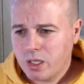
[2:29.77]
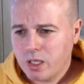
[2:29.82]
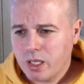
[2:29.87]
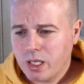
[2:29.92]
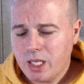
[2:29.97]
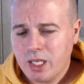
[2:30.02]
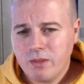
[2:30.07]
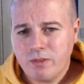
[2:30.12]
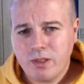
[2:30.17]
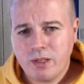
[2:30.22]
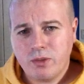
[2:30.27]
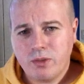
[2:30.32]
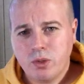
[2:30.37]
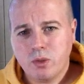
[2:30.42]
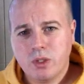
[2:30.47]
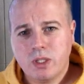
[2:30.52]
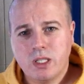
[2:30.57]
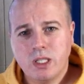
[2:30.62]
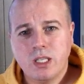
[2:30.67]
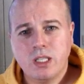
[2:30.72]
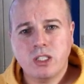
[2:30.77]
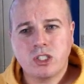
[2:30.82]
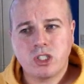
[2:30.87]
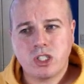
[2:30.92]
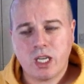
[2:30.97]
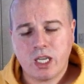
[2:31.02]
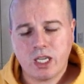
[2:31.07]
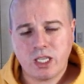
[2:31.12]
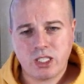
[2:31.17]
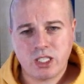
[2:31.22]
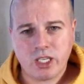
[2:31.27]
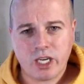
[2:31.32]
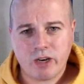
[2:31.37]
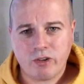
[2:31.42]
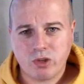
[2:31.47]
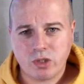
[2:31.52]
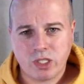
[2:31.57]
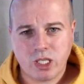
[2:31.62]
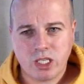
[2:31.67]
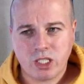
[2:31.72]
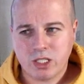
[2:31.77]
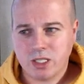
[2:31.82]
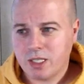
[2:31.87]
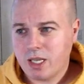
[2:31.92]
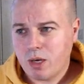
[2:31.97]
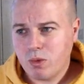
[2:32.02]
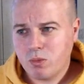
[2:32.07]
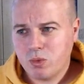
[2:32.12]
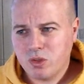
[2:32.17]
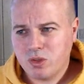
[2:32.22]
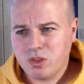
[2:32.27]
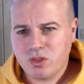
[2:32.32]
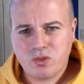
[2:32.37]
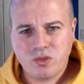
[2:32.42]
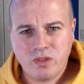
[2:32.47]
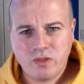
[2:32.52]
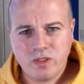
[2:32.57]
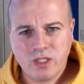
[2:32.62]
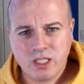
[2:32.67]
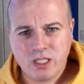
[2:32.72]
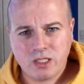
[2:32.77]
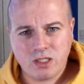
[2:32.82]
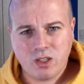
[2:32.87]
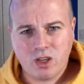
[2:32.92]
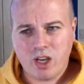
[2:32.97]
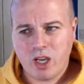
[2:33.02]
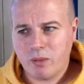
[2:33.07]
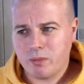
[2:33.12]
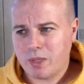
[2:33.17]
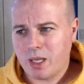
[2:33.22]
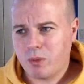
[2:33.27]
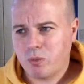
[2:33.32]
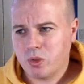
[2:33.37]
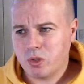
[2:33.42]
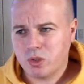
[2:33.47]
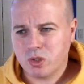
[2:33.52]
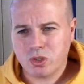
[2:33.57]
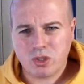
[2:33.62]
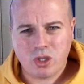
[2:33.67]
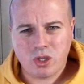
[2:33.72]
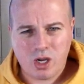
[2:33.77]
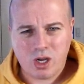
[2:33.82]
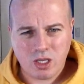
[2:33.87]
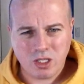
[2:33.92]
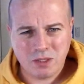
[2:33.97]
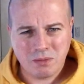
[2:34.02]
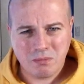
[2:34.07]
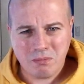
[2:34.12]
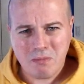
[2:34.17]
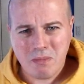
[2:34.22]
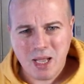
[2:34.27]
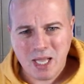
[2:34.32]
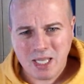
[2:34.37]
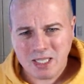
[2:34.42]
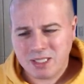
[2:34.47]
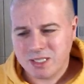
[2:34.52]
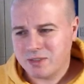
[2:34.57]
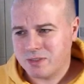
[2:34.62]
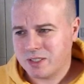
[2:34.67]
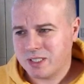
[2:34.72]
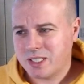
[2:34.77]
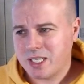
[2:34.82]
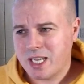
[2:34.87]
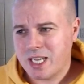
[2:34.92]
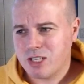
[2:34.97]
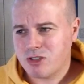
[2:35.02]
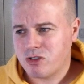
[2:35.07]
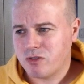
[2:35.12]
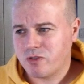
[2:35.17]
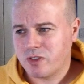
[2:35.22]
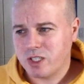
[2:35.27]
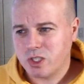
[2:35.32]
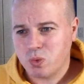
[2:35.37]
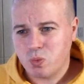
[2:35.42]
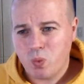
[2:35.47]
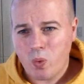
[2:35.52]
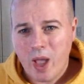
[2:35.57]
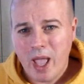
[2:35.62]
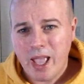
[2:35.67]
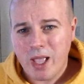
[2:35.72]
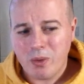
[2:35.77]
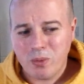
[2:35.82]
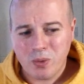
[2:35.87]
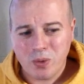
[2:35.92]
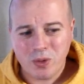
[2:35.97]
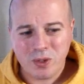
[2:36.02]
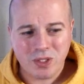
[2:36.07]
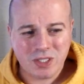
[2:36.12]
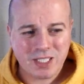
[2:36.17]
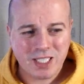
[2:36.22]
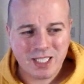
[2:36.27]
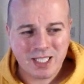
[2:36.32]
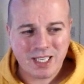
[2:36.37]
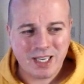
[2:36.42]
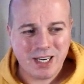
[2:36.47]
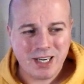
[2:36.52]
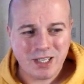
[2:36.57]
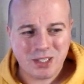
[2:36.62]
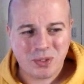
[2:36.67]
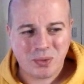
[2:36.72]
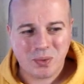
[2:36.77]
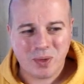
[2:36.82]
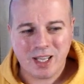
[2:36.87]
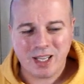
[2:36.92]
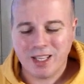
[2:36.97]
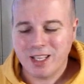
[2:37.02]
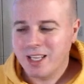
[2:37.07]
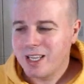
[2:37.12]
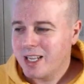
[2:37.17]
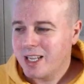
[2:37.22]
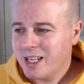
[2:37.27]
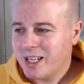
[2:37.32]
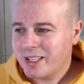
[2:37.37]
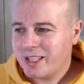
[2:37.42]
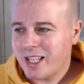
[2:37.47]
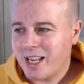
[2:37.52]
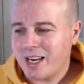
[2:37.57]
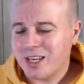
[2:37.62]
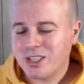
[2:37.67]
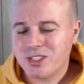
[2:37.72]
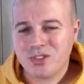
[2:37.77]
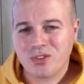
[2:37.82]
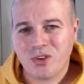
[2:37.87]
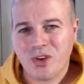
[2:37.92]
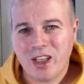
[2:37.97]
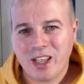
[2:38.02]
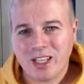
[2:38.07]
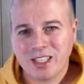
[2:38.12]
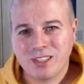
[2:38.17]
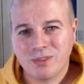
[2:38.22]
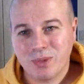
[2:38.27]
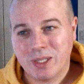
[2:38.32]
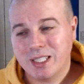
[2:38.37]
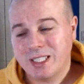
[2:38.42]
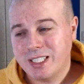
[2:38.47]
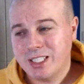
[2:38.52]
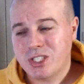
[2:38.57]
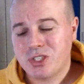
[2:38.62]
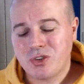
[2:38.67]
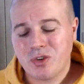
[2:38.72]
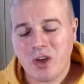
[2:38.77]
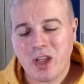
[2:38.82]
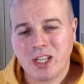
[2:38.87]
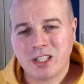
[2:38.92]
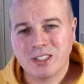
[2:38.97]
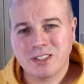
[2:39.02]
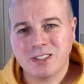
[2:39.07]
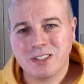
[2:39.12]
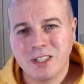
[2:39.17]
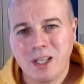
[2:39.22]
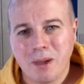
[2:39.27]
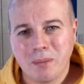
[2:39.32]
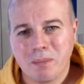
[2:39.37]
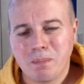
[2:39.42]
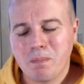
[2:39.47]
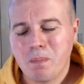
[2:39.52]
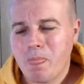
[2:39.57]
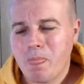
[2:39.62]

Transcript: even if you did change the earth rotation, that wouldn't reverse time. That would just cause massive catastrophes, way worse than the earthquake he's trying to stop.